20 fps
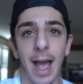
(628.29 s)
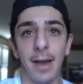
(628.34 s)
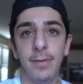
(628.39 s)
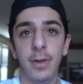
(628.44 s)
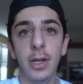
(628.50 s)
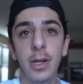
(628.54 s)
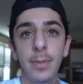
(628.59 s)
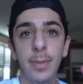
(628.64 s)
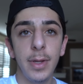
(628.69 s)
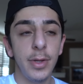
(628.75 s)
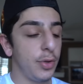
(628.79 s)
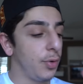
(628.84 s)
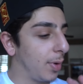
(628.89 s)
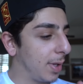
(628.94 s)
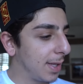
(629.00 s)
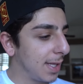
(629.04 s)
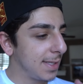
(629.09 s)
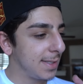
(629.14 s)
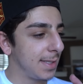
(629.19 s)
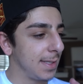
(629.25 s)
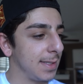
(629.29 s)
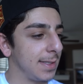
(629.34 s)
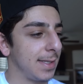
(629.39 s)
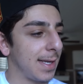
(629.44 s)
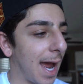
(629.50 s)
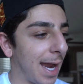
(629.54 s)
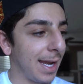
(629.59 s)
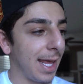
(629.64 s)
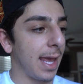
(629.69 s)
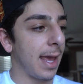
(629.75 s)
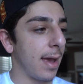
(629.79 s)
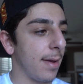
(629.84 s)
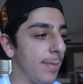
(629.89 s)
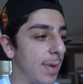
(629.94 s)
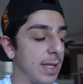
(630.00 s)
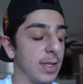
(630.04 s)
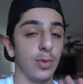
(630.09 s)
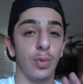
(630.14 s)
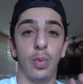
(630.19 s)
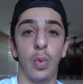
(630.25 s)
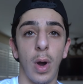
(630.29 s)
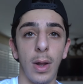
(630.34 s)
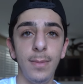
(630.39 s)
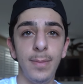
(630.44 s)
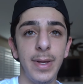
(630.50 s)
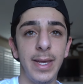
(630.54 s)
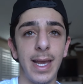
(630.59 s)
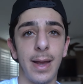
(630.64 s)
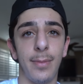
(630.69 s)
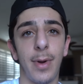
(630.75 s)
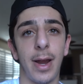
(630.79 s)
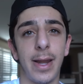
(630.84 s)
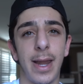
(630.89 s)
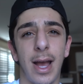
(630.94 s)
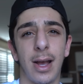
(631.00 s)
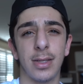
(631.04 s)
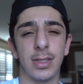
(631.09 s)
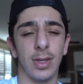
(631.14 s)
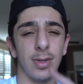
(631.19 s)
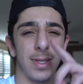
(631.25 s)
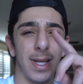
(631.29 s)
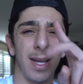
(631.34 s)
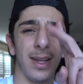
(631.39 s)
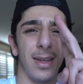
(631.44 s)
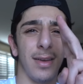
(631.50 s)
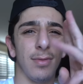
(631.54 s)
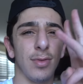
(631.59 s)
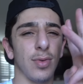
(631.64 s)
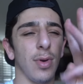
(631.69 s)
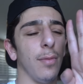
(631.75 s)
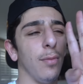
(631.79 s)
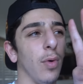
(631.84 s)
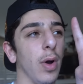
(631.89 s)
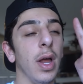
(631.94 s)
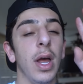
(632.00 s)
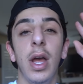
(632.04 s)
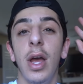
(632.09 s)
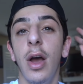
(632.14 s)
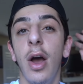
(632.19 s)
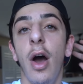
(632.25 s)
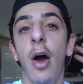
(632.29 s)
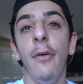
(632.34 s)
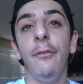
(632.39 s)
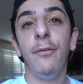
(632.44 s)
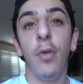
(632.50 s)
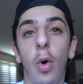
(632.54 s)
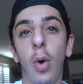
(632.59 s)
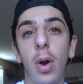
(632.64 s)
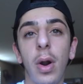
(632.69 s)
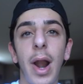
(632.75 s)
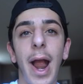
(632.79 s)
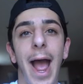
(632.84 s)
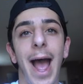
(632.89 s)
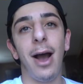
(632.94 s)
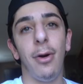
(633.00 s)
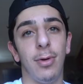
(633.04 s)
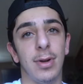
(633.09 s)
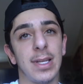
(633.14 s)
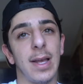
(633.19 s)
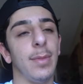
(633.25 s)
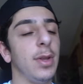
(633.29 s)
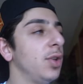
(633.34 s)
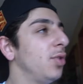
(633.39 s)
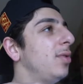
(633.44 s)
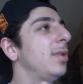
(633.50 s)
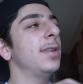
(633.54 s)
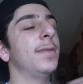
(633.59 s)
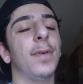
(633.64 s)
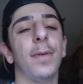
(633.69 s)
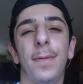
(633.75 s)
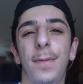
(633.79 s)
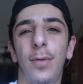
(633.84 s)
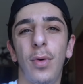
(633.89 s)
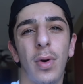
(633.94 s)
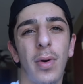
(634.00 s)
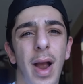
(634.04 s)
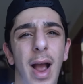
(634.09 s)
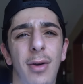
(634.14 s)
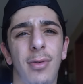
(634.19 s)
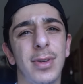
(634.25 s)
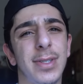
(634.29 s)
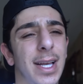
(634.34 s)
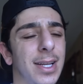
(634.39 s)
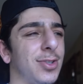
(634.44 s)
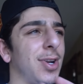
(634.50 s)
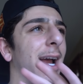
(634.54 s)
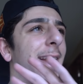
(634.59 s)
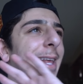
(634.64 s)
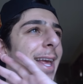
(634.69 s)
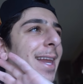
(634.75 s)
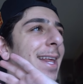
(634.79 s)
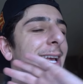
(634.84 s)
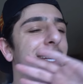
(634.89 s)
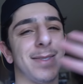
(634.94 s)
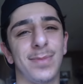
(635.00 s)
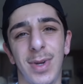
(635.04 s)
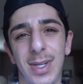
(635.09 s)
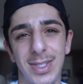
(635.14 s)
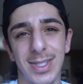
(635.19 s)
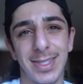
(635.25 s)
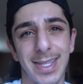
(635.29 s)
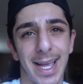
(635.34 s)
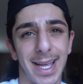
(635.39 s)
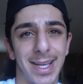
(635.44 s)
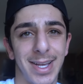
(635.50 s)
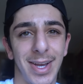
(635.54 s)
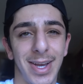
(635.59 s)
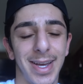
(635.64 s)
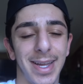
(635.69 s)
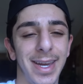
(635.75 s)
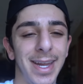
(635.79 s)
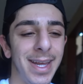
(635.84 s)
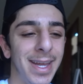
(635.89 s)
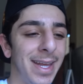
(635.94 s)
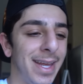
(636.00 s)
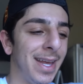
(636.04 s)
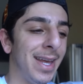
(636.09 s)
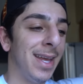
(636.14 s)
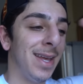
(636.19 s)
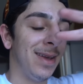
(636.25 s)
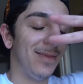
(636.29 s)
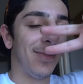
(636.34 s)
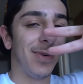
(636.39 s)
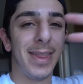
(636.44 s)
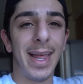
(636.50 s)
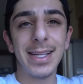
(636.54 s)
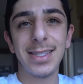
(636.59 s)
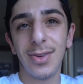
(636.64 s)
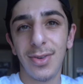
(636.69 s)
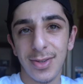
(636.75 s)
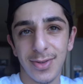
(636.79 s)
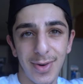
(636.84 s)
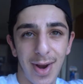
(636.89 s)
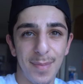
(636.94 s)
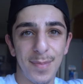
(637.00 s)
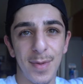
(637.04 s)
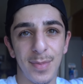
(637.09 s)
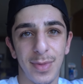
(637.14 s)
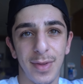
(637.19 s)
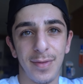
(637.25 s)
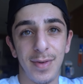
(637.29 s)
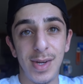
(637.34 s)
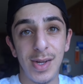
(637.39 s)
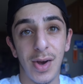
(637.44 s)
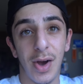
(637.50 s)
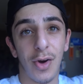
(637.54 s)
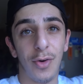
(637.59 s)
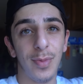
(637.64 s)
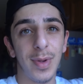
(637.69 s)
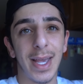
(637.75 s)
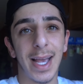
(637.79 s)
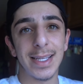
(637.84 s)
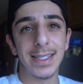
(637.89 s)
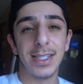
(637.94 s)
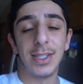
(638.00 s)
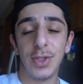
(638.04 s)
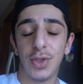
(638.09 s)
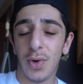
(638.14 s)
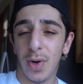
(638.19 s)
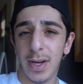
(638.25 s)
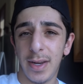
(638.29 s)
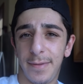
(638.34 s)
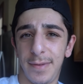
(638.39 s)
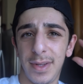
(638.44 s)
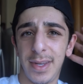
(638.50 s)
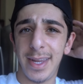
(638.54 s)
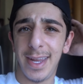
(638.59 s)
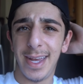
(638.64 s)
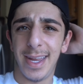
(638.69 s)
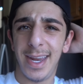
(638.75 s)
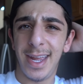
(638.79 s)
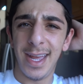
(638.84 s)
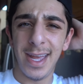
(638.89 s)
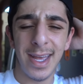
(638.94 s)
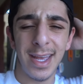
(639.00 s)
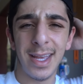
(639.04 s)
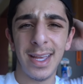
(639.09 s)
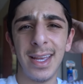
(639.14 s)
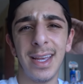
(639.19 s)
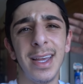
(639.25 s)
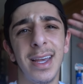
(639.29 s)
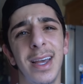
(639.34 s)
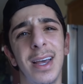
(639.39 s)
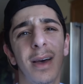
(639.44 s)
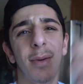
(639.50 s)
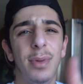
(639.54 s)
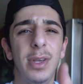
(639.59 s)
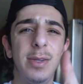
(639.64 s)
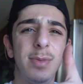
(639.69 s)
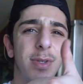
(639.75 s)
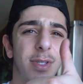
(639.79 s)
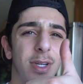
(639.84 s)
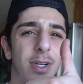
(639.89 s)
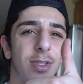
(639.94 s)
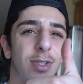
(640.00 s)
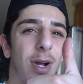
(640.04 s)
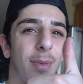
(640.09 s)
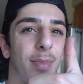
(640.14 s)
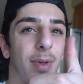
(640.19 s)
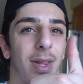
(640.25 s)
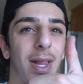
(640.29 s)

I've literally been doing this since 9 a.m. It's 1 p.m. right now, so 10, 11, 12, 1, 4 hours. I've been doing this for 4 hours. I tried getting as much as I could, but that's going to wrap up the video. I hope you guys enjoyed. If you did, Please be sure to drop a